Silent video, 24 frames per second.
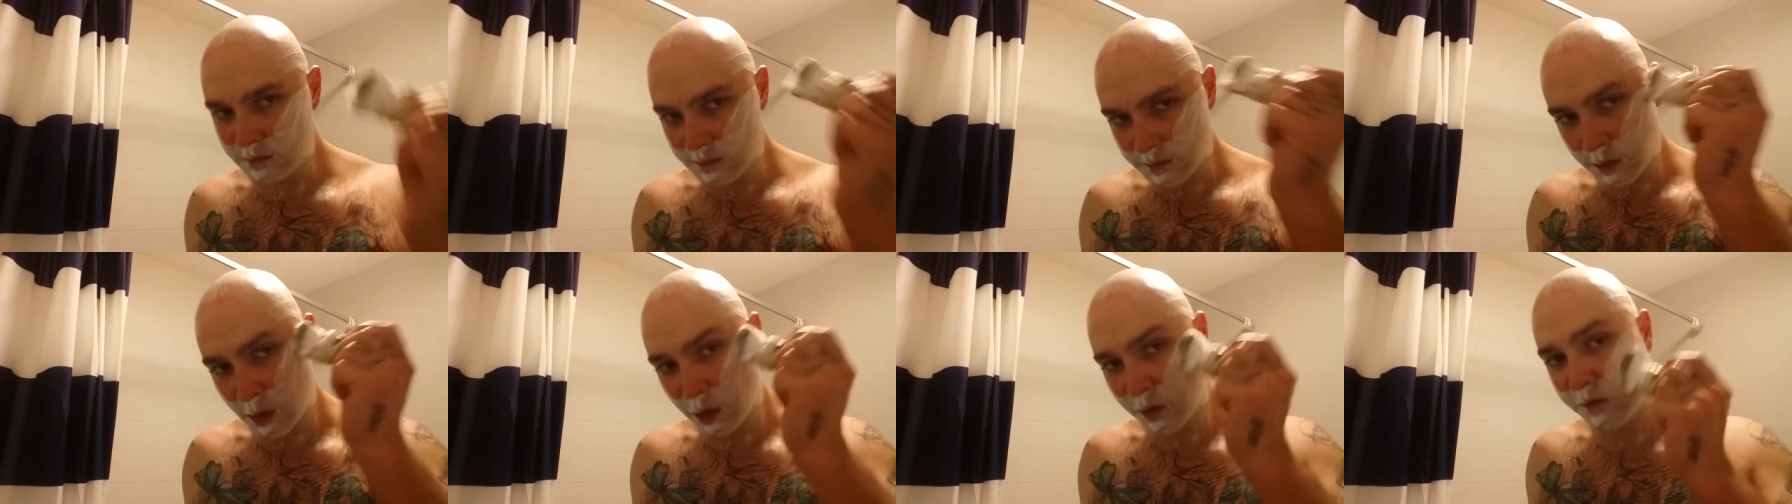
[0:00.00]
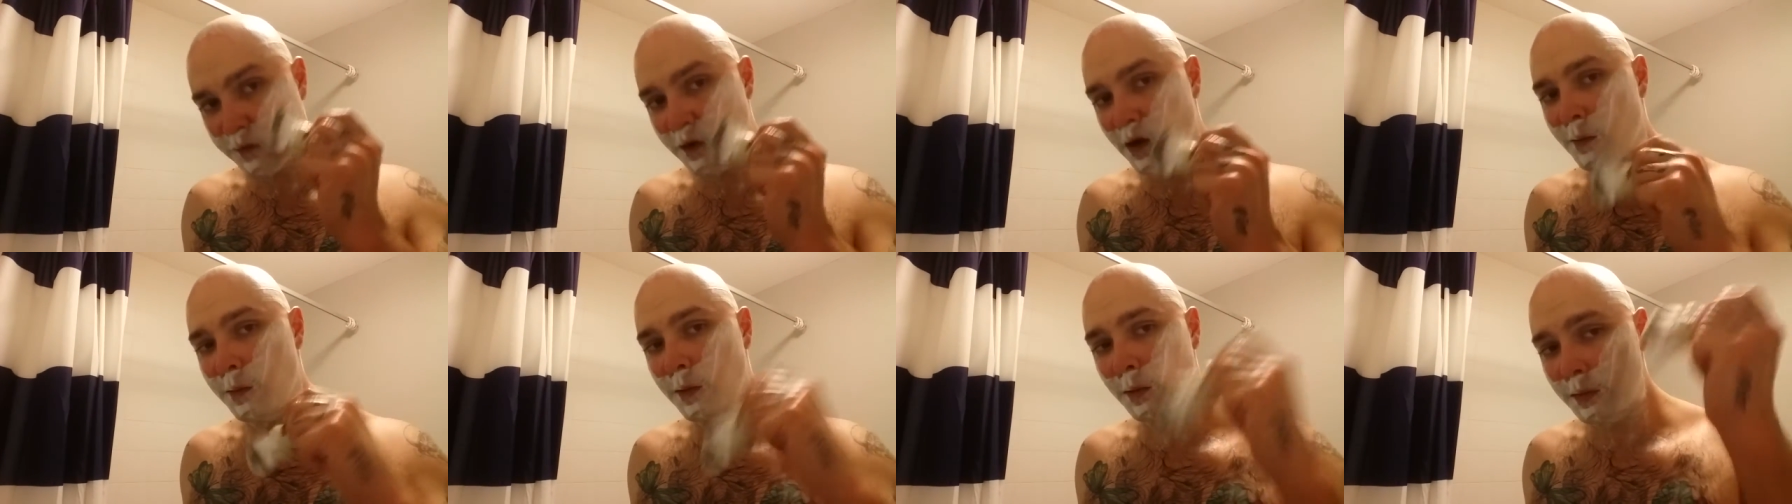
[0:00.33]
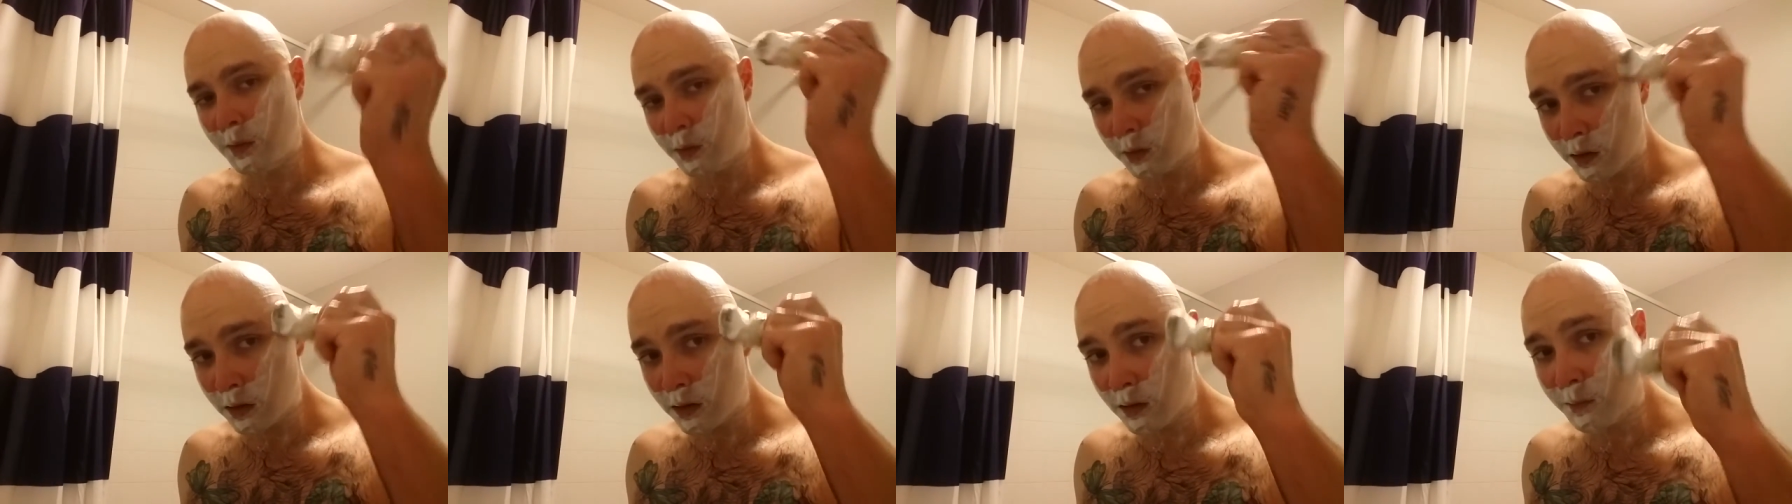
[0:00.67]
by far
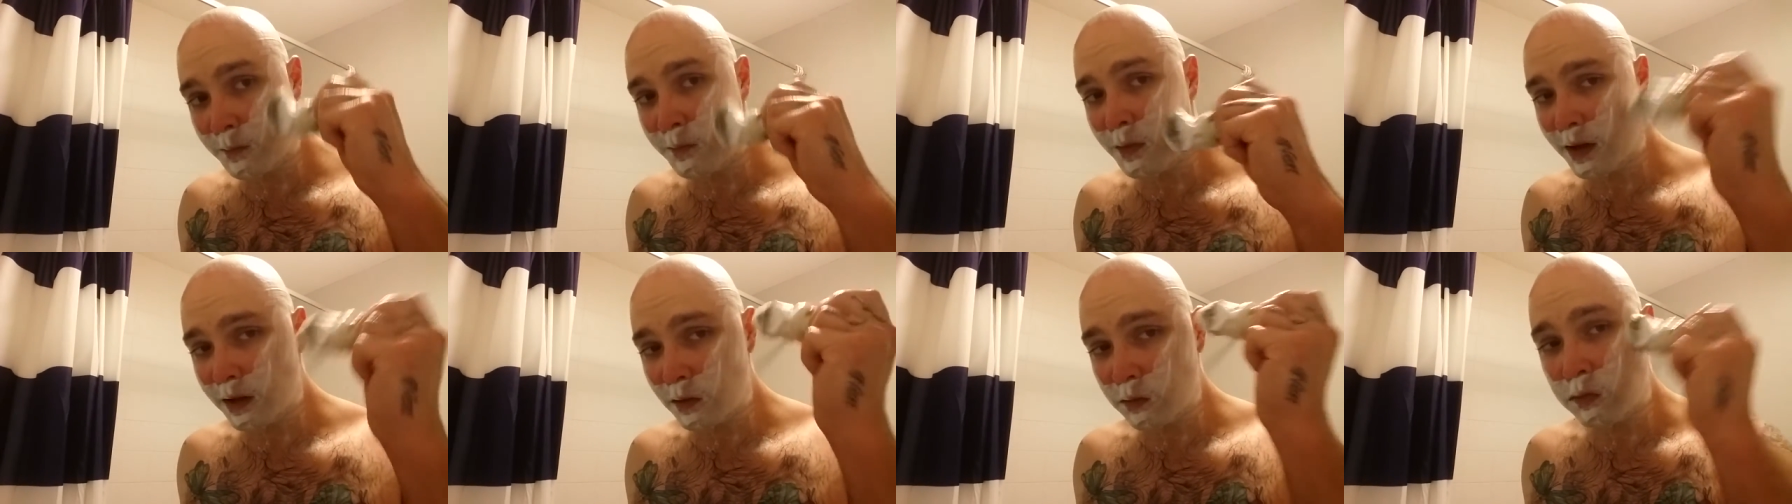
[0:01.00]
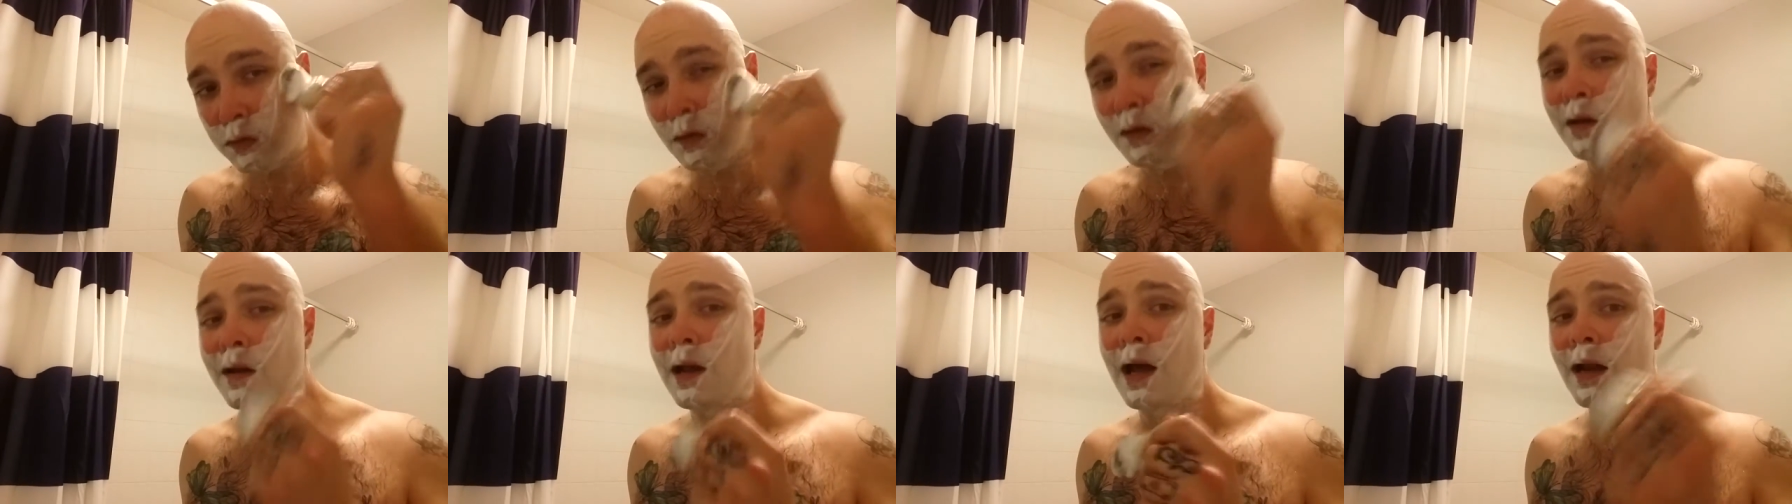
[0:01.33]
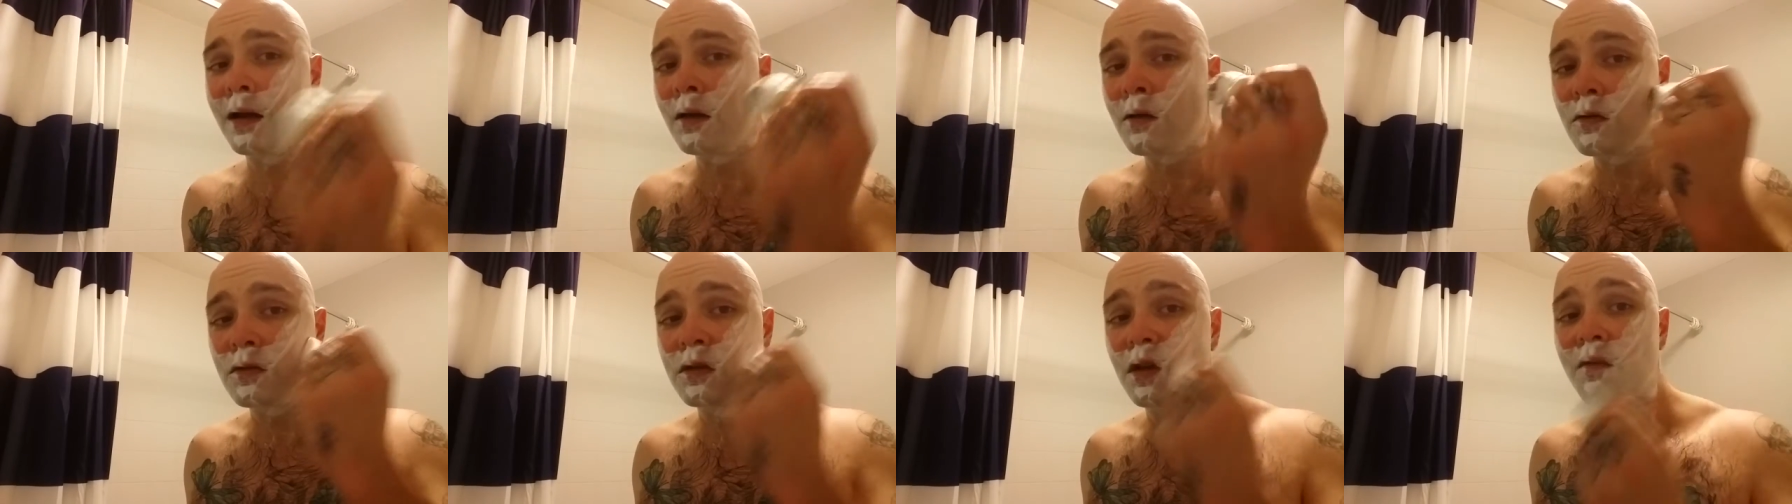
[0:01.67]
probably one of the best wooden
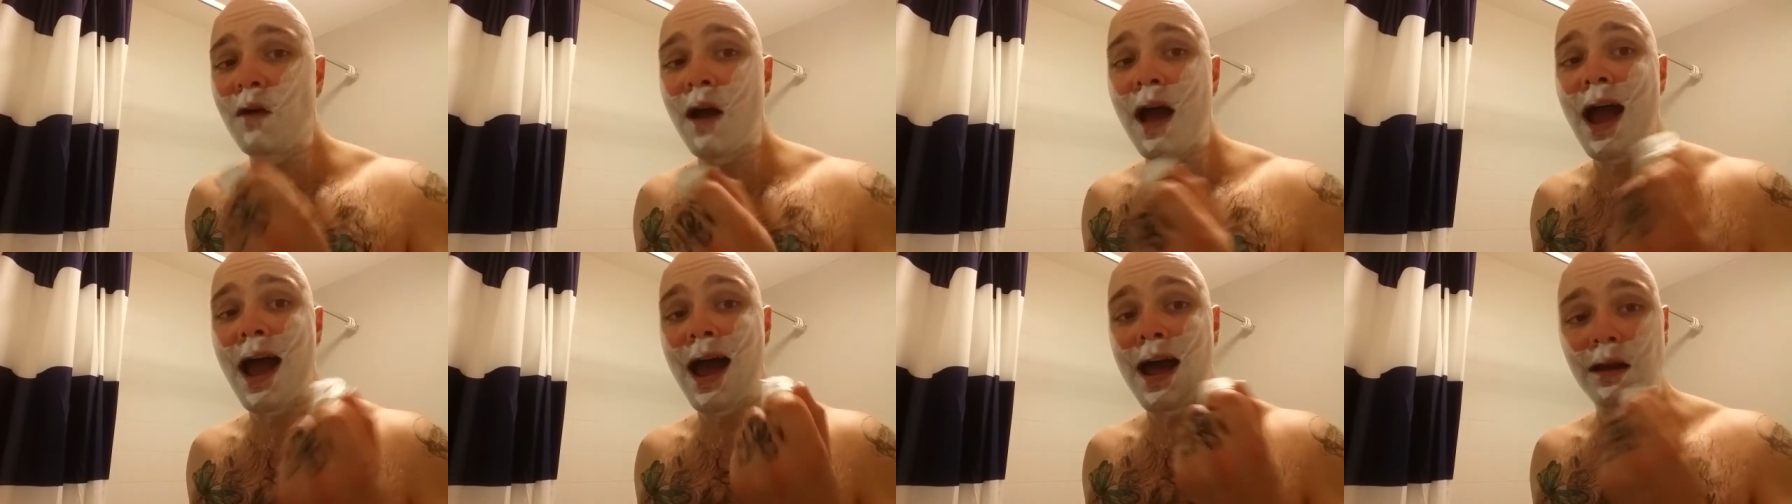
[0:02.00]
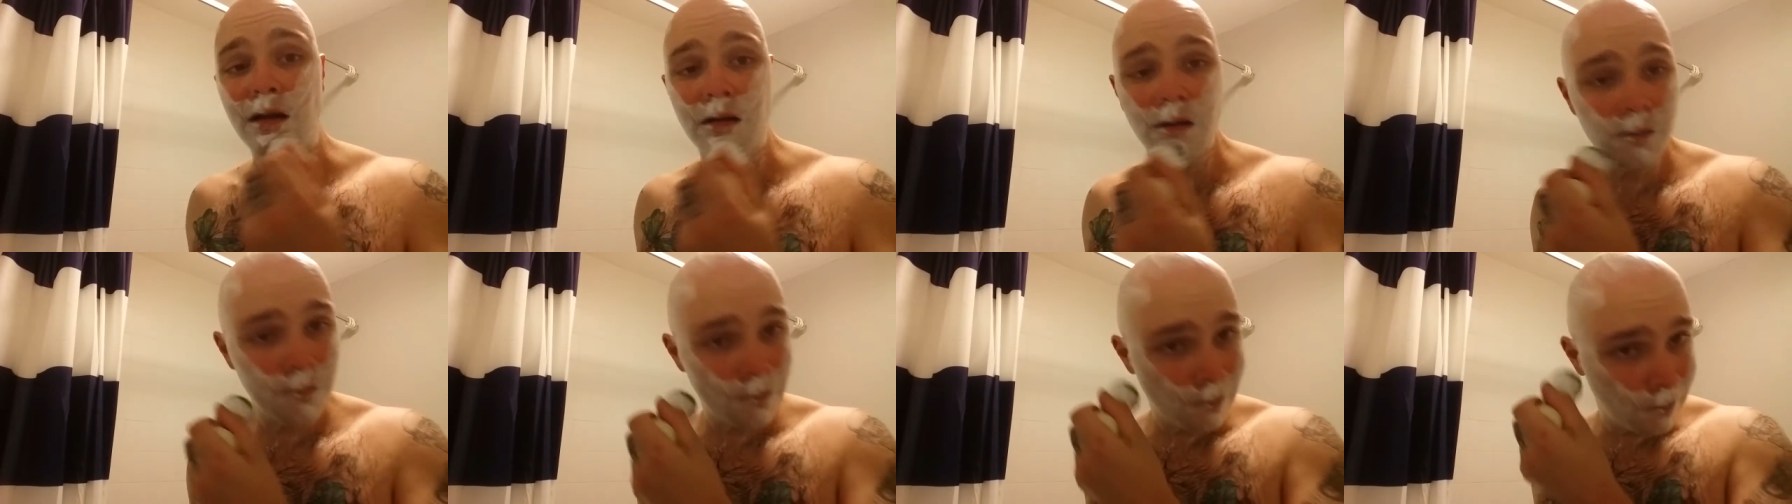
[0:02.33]
handles I've had.